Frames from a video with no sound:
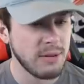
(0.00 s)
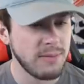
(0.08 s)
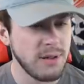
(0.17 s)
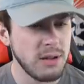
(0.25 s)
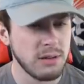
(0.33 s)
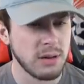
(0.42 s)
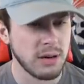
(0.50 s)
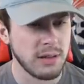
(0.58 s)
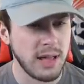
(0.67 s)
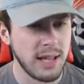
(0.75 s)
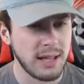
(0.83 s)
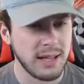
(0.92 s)
midfielder,
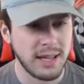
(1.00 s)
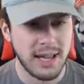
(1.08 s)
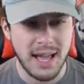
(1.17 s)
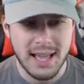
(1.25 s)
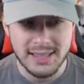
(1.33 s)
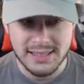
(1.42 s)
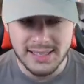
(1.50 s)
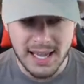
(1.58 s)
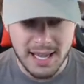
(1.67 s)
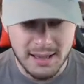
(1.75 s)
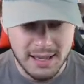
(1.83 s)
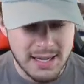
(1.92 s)
and like
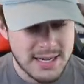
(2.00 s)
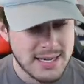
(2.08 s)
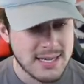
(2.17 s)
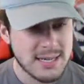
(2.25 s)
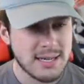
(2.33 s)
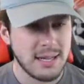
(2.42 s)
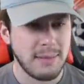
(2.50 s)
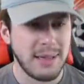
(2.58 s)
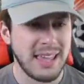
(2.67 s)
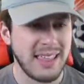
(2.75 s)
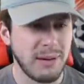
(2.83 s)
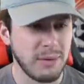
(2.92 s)
Conte,
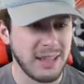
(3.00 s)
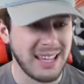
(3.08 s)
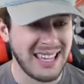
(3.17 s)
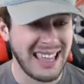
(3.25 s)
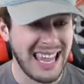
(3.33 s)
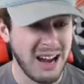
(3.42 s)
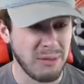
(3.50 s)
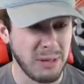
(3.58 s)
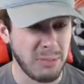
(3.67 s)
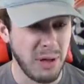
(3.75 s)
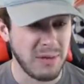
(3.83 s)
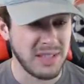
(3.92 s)
can't really
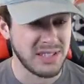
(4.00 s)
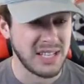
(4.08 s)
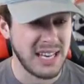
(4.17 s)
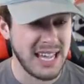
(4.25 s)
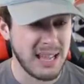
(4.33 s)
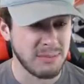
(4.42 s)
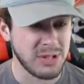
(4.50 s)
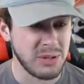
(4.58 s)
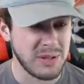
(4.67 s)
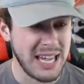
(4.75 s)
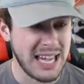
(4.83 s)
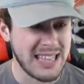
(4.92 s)
play with the CDM
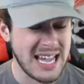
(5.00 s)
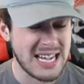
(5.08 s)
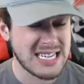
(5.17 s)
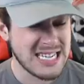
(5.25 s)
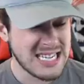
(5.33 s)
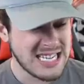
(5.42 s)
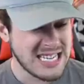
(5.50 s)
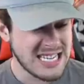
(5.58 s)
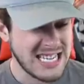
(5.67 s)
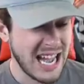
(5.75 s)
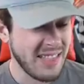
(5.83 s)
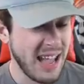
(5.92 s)
too, can they?
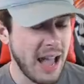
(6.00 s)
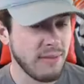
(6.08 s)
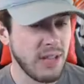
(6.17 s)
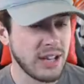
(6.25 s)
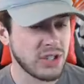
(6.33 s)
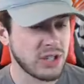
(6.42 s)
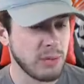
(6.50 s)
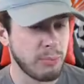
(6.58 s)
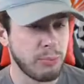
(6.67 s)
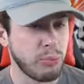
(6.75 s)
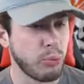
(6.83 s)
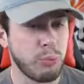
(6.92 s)
God, they have like just a
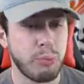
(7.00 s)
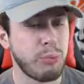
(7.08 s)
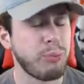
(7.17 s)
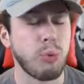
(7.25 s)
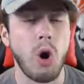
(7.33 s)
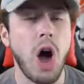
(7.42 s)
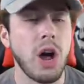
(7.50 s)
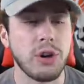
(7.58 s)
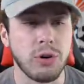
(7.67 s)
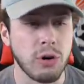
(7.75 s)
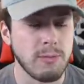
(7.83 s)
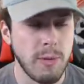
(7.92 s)

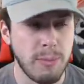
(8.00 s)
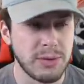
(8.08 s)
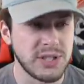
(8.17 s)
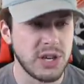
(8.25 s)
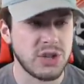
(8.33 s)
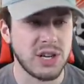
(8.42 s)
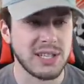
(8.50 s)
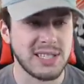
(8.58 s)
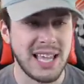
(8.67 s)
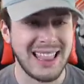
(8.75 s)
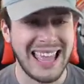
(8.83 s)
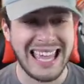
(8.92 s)
broad group of positions.
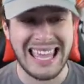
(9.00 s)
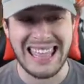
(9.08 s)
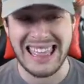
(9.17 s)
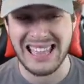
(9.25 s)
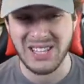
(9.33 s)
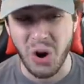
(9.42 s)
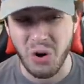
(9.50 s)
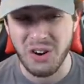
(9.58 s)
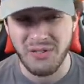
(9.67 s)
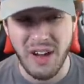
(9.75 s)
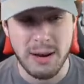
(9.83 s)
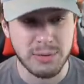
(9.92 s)
They like, it's
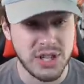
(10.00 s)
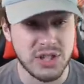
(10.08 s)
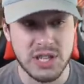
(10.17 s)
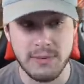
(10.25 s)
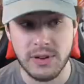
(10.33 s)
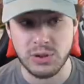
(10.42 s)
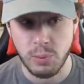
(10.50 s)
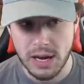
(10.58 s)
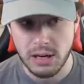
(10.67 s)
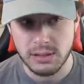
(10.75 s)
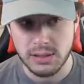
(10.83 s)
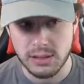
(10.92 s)
hard to find a position that fits
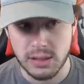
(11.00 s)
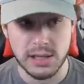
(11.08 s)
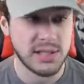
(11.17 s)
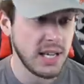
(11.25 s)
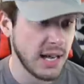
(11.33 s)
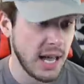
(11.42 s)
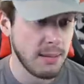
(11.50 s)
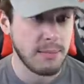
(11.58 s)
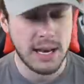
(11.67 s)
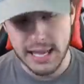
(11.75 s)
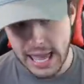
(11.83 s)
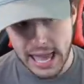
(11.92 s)
wingers, a CDM,
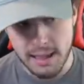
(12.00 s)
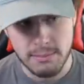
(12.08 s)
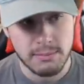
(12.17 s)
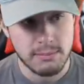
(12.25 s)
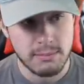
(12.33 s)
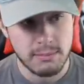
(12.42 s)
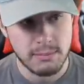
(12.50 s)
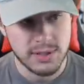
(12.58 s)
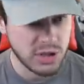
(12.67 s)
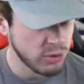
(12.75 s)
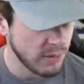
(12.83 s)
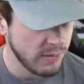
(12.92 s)
and a cam,
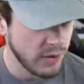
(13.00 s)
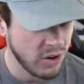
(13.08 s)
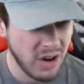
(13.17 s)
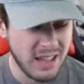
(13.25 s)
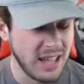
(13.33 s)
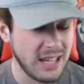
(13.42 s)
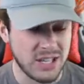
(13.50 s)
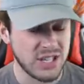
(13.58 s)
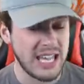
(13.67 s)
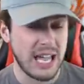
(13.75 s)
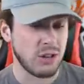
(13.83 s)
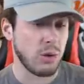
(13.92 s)
central midfielder. You
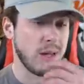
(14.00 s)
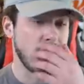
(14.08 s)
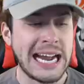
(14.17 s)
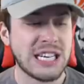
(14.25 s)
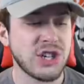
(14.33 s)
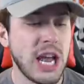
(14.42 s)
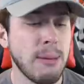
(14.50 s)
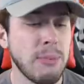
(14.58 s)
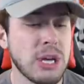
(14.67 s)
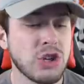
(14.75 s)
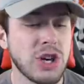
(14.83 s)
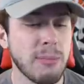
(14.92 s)
just can't do it. All right,
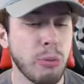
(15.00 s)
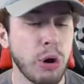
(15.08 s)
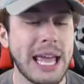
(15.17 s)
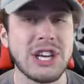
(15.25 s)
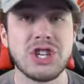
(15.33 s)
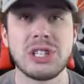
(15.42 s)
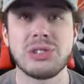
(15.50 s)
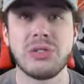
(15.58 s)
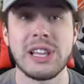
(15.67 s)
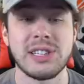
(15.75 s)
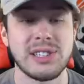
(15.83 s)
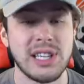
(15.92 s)
championship predictions
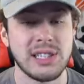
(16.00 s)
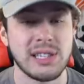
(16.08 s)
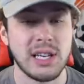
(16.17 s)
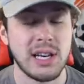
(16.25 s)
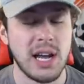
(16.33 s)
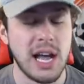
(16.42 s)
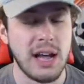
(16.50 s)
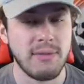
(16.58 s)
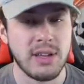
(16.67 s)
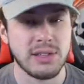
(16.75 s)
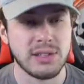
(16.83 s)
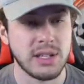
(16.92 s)
for this season.
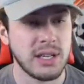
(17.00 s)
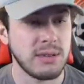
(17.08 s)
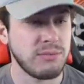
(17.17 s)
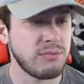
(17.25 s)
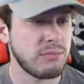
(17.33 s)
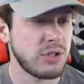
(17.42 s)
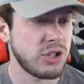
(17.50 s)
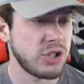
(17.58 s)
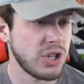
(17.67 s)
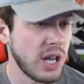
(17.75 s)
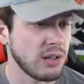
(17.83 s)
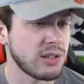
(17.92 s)
Obviously
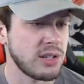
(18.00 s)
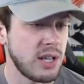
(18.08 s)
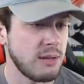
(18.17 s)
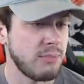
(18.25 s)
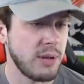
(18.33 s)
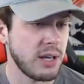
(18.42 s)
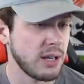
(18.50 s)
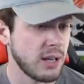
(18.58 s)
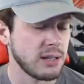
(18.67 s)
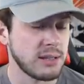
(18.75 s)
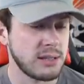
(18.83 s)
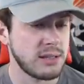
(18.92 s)
Chelsea,
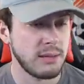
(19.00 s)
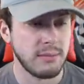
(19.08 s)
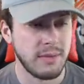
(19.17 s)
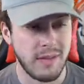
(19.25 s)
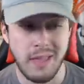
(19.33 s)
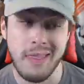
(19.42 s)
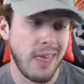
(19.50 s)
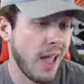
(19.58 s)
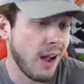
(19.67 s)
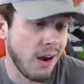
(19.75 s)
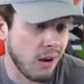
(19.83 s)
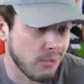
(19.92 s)
because
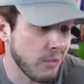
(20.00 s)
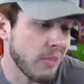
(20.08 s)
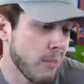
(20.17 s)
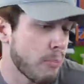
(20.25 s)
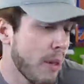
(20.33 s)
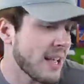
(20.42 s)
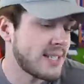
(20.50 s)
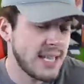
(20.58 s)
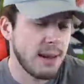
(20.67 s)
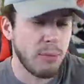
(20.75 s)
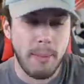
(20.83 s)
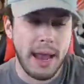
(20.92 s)
they are the best
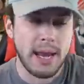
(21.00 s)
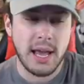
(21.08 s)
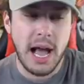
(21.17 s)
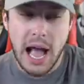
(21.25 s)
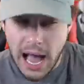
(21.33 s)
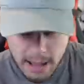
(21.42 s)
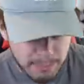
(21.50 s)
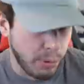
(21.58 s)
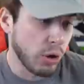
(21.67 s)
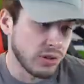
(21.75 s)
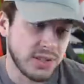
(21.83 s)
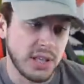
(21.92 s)
team remaining, I
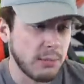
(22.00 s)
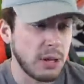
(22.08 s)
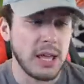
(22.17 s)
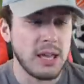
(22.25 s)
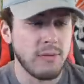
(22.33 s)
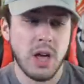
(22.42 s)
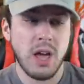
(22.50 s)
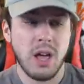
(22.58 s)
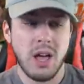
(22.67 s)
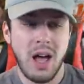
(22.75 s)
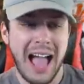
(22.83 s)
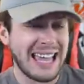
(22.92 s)
personally believe.
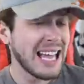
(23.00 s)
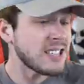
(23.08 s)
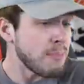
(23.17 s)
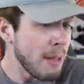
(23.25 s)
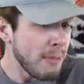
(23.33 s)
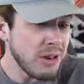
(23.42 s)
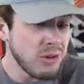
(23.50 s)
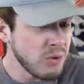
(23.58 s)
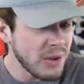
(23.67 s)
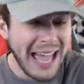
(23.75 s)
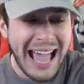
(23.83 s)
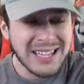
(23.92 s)
I guess maybe
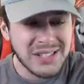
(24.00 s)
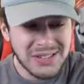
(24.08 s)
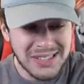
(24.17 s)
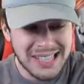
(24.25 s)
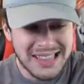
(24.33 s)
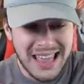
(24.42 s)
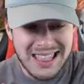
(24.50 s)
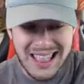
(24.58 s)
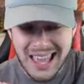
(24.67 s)
Newcastle and then